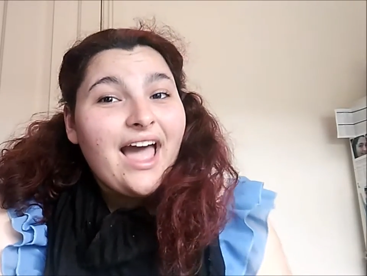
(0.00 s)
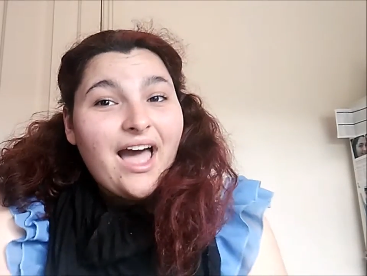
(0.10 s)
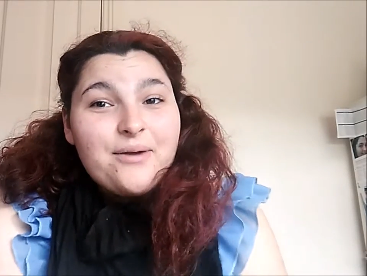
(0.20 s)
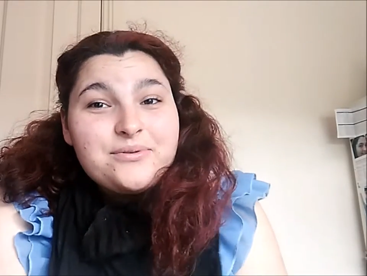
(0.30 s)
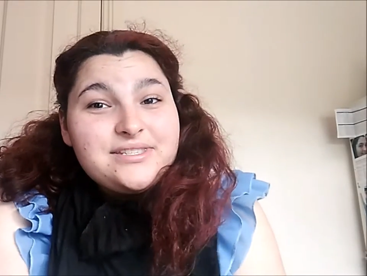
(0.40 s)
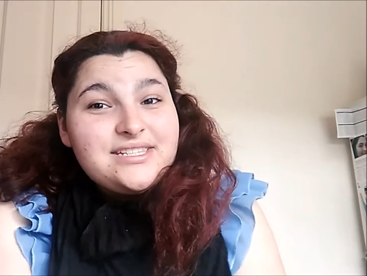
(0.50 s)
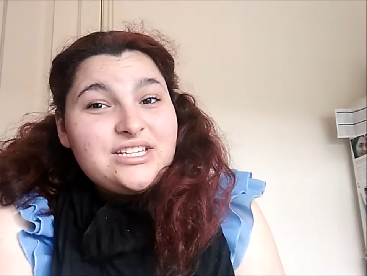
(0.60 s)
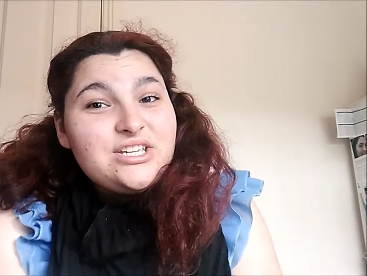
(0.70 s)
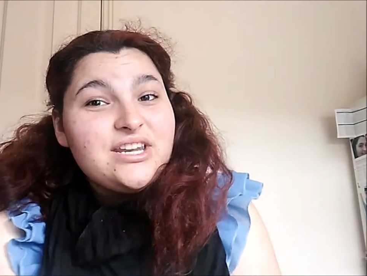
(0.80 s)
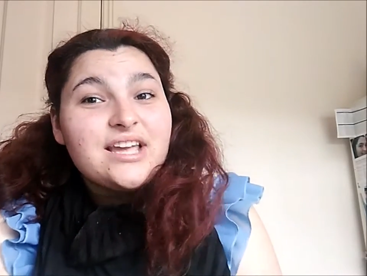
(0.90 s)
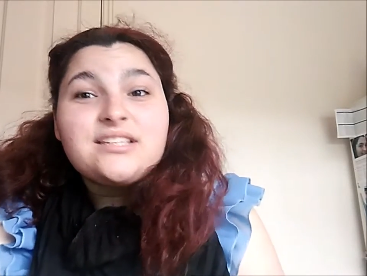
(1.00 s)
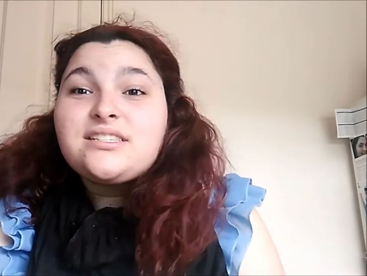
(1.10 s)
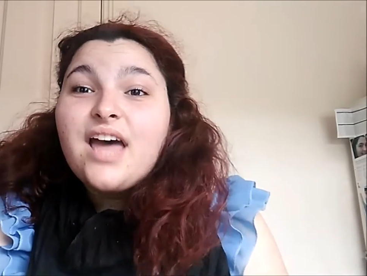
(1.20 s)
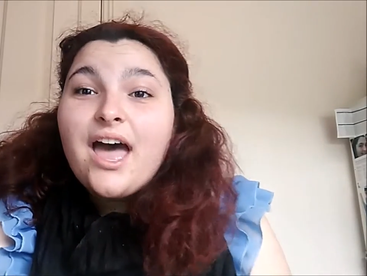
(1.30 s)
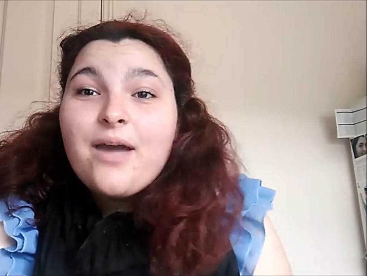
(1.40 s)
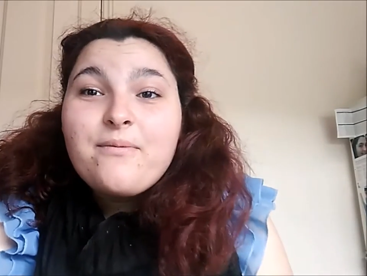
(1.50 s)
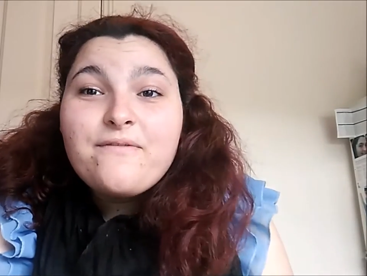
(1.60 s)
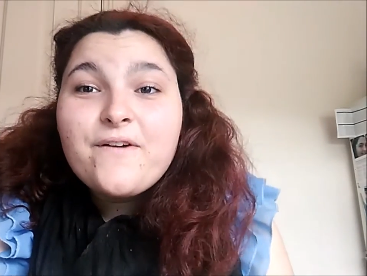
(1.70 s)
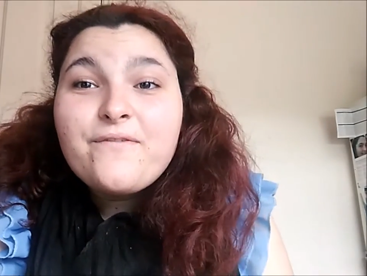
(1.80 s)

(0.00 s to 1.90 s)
I will see you next time with